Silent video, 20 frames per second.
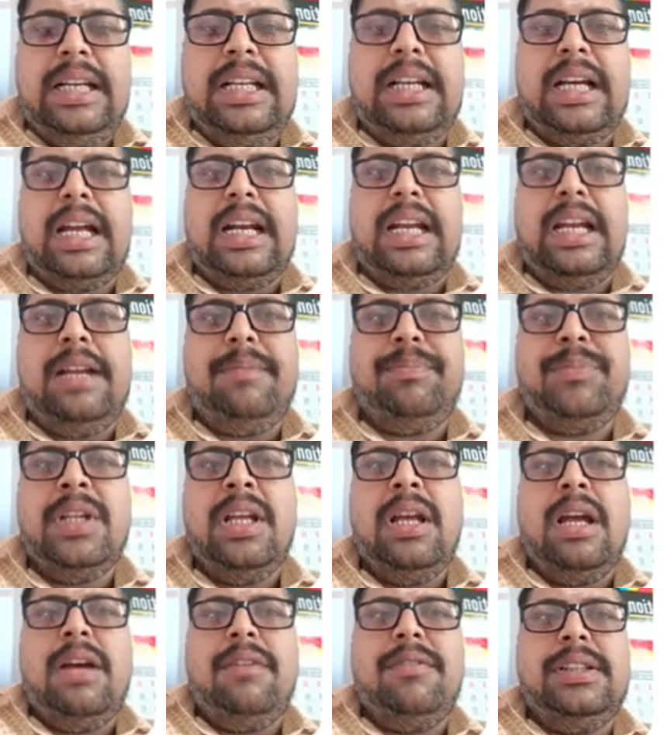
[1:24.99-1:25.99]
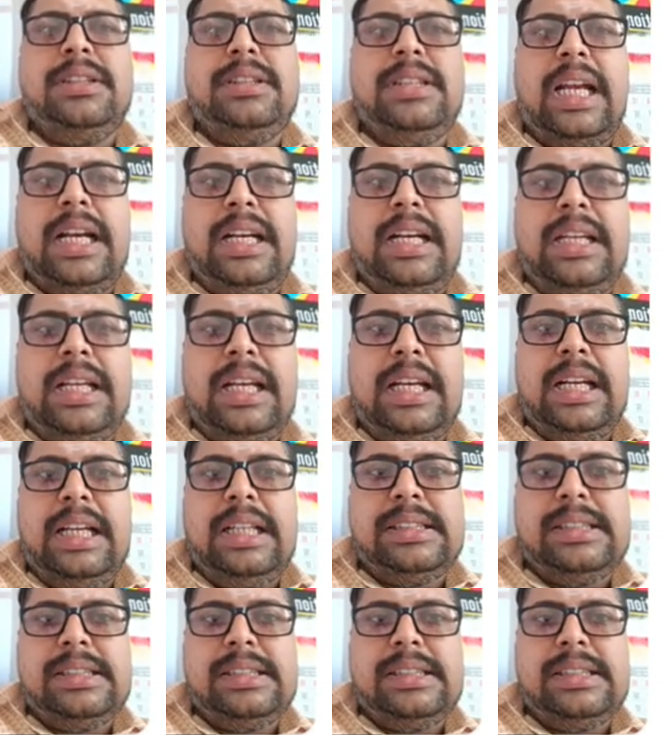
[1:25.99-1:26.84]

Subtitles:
array, which ND array